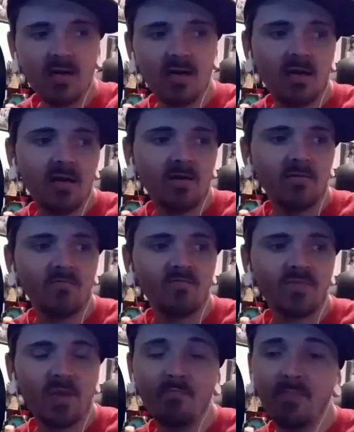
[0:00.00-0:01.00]
Uh,
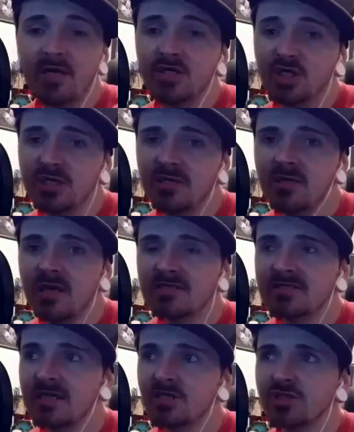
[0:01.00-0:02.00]
Bungie
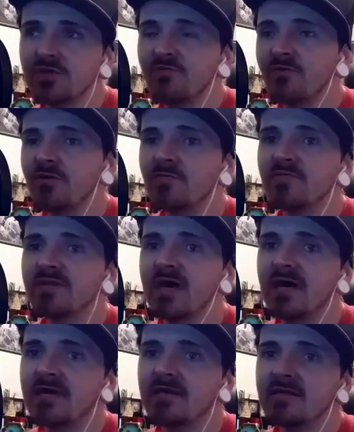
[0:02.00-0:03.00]
has actually confirmed
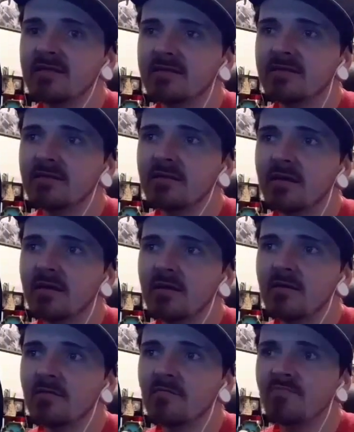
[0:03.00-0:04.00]
that
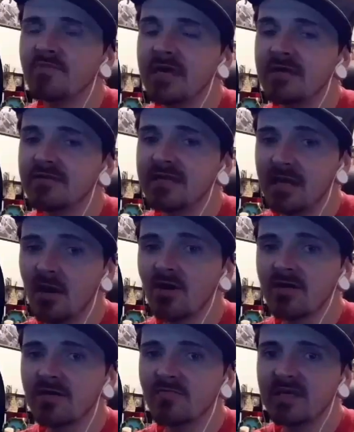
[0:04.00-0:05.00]
they
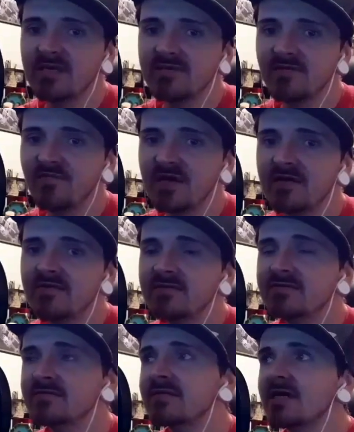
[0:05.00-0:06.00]
are going to be at the event, and
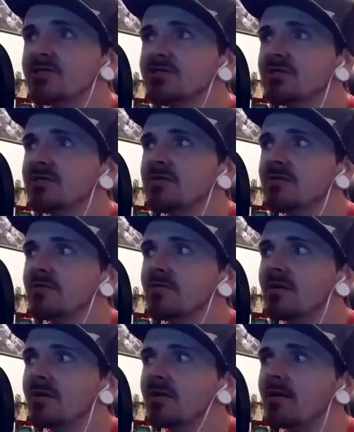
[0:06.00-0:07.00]
this is actually
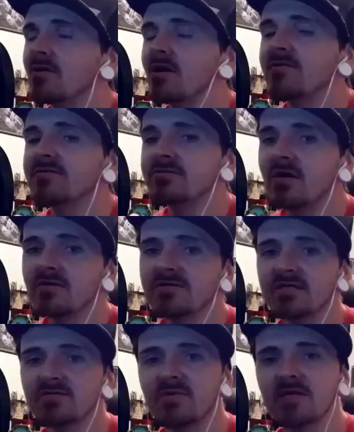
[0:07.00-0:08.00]
a lot of the talk
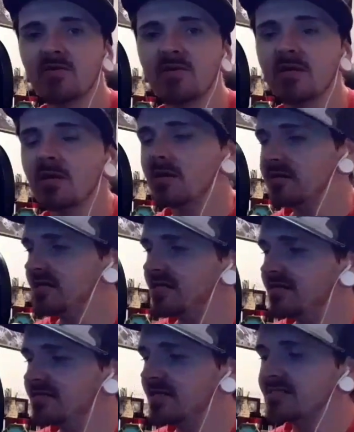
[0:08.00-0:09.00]
that's been going on
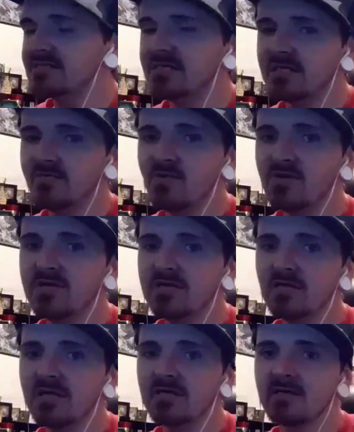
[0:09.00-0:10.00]
in the Destiny
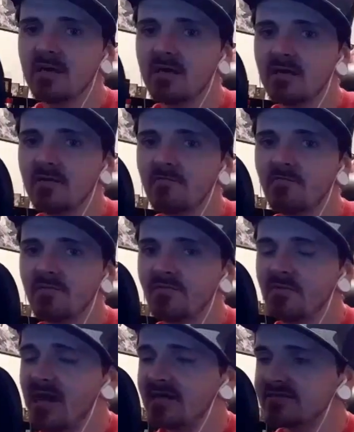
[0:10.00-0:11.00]
community
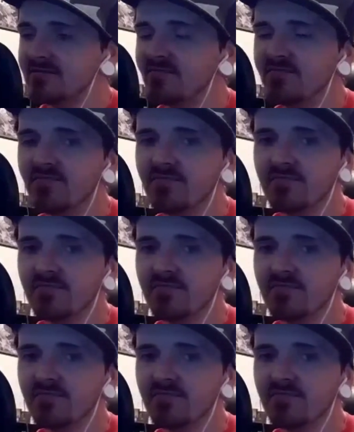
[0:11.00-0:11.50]
as of